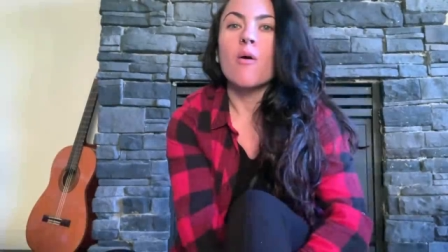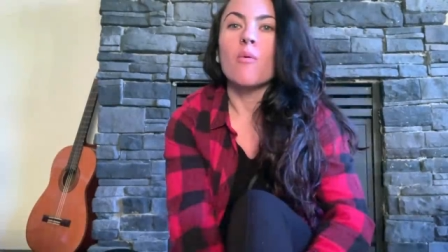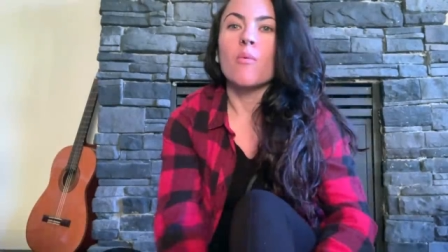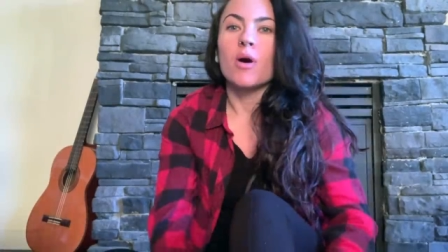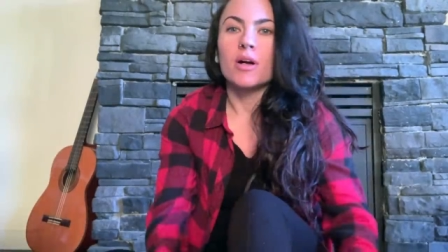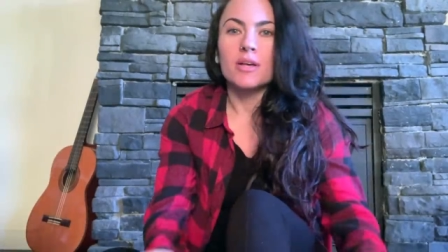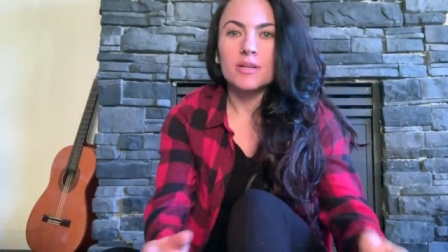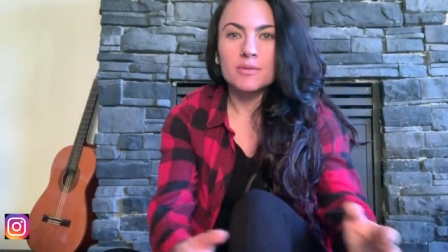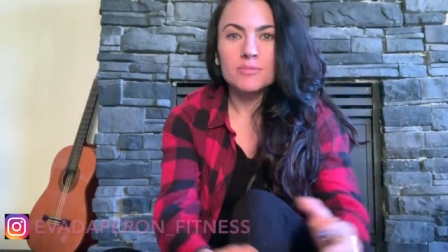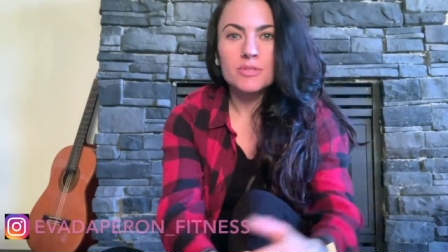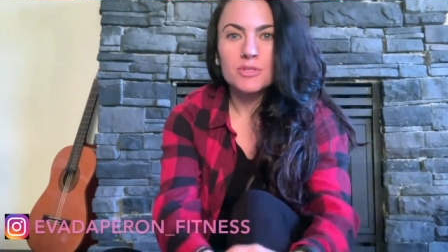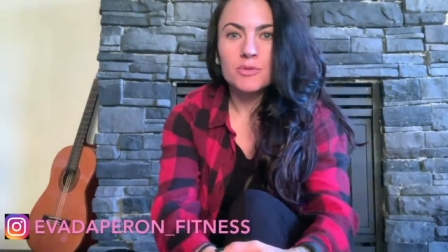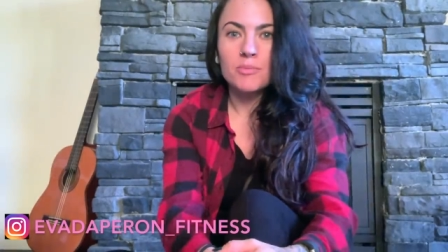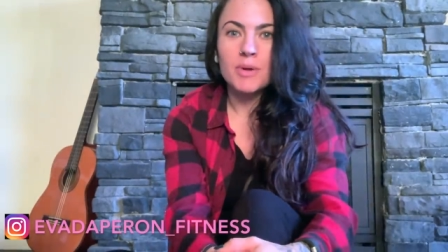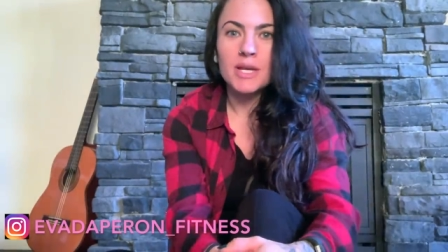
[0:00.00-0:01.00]

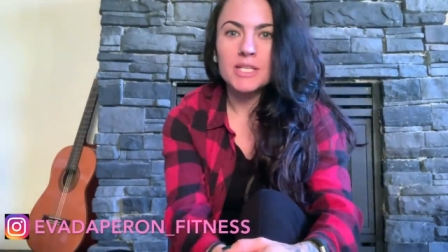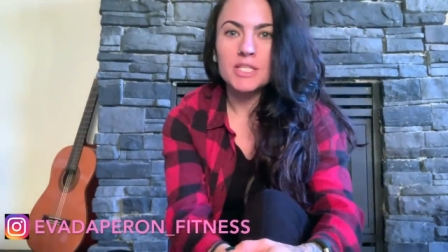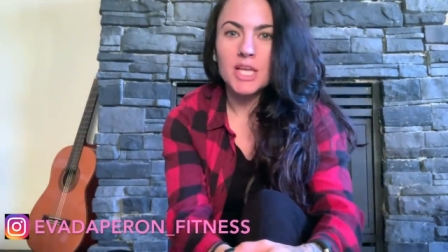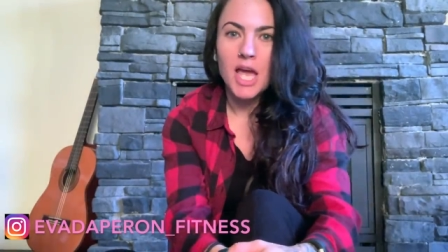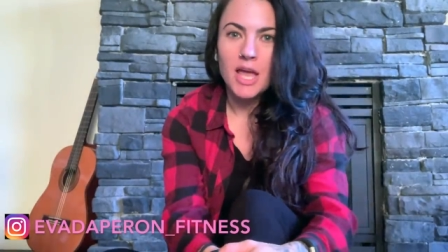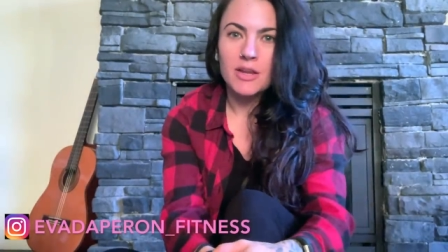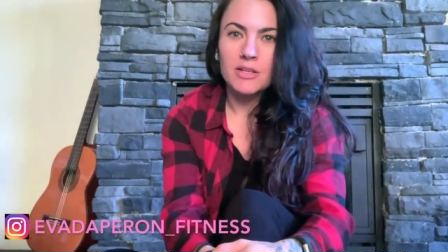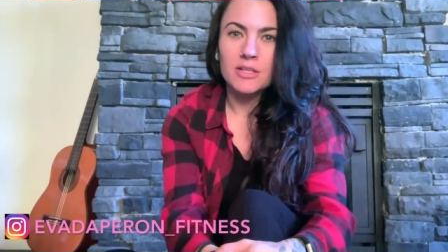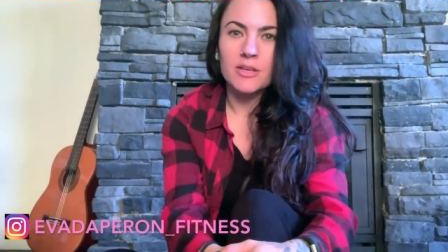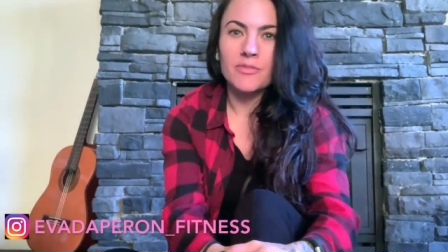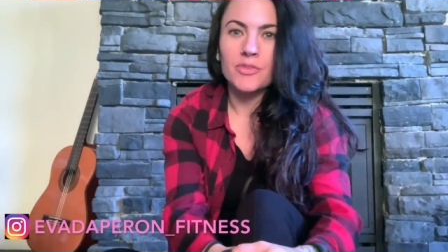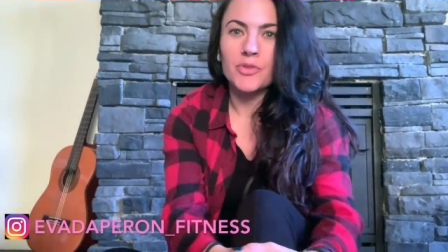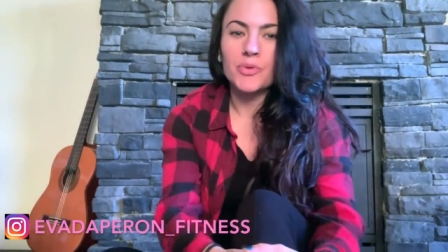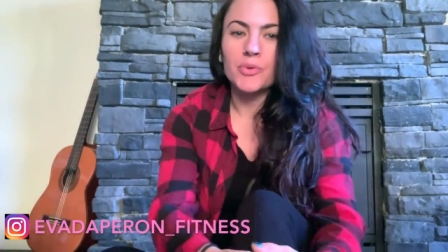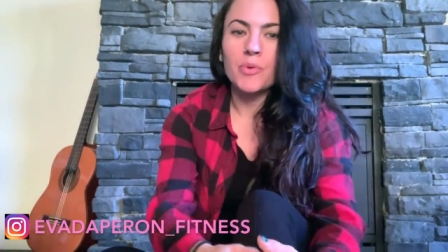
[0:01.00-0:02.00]
Welcome to my channel.
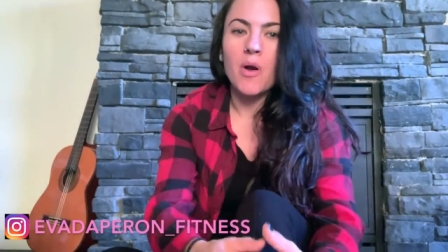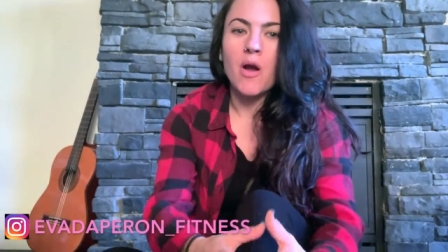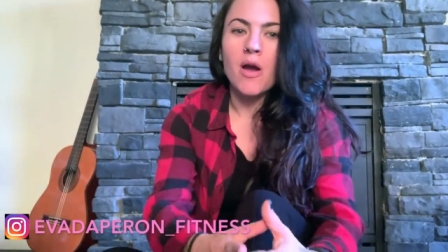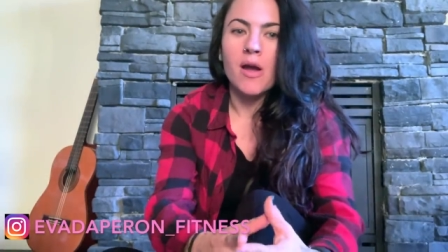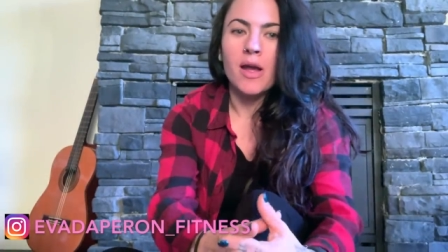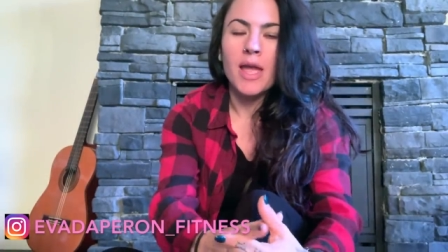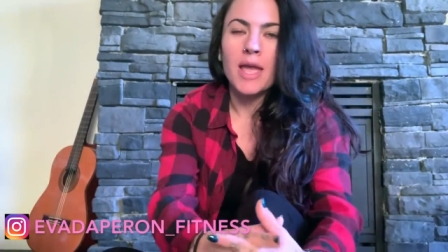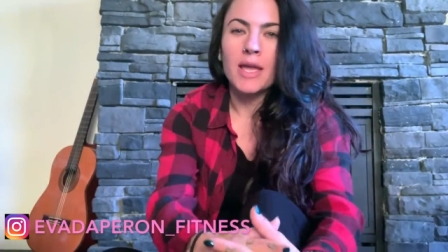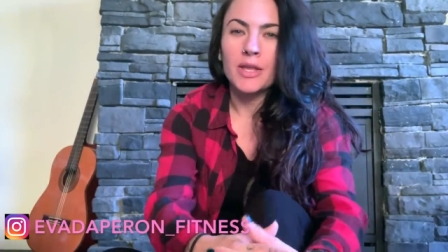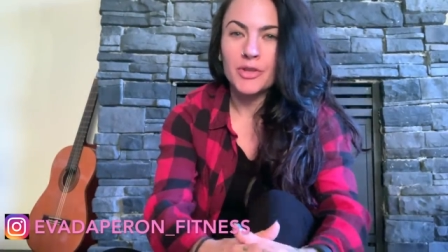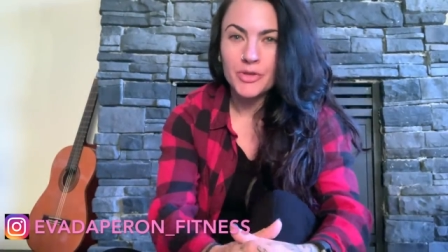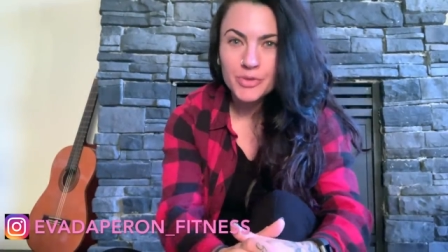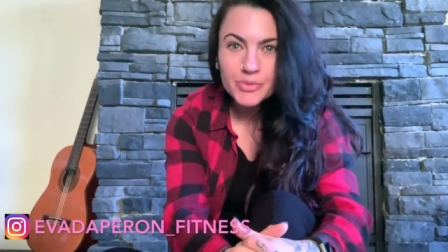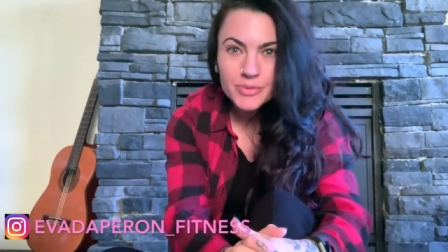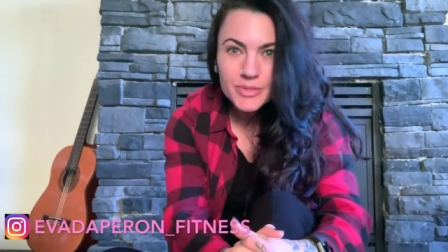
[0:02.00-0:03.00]
If you are a
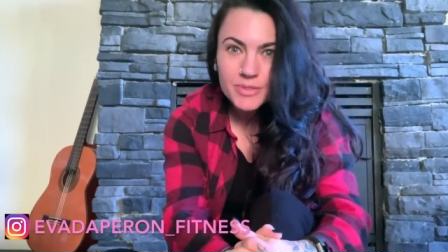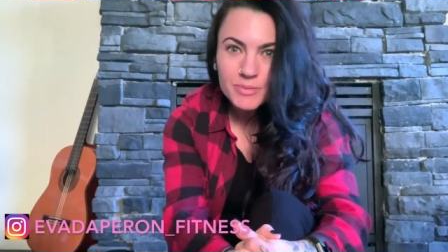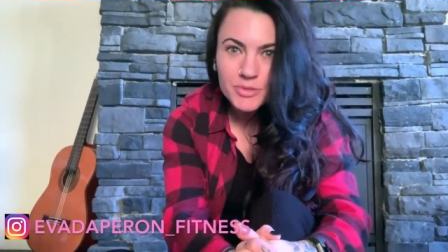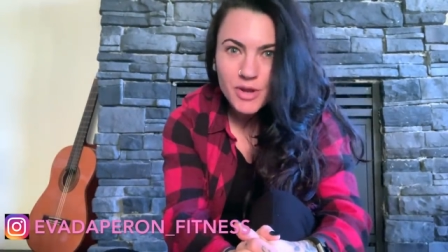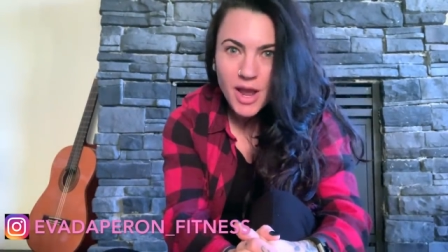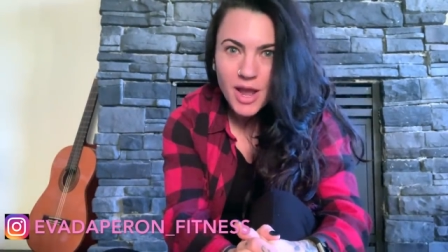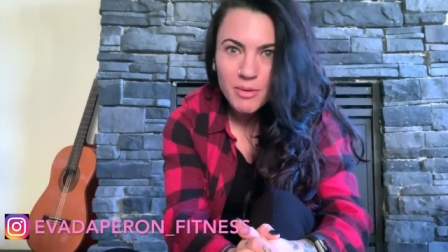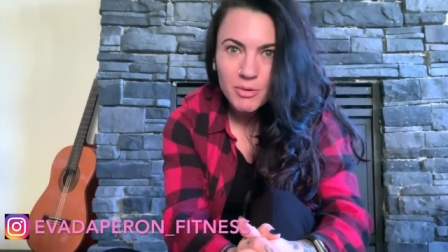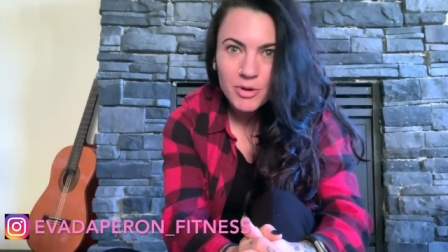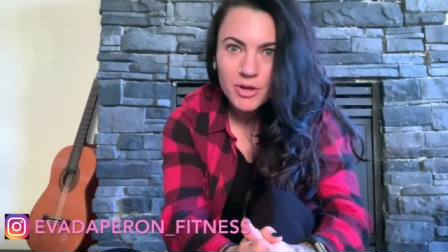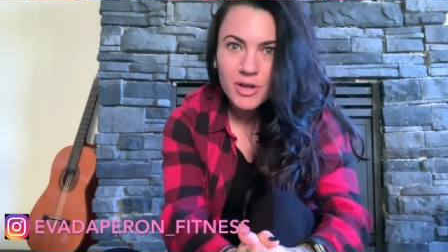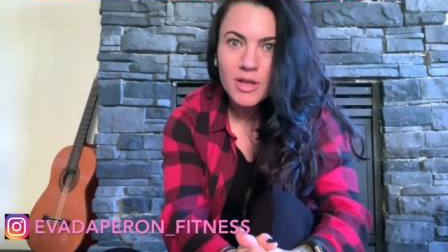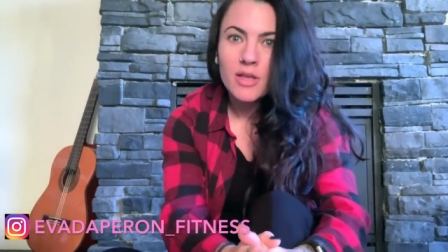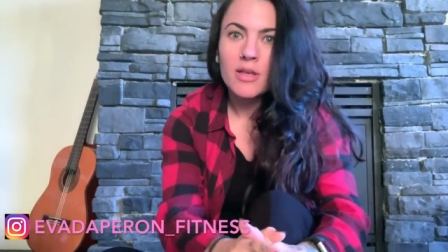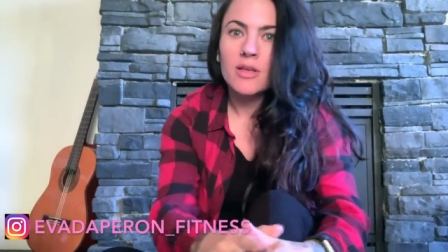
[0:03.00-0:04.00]
new
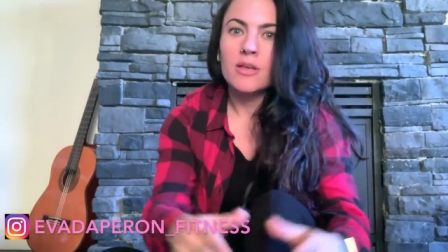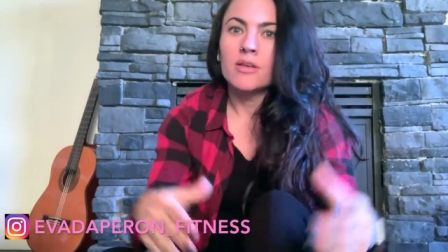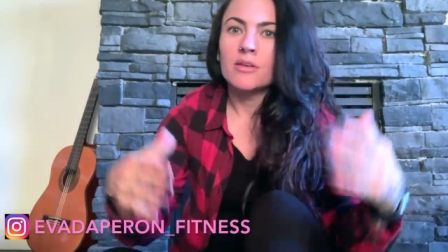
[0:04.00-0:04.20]
subscriber,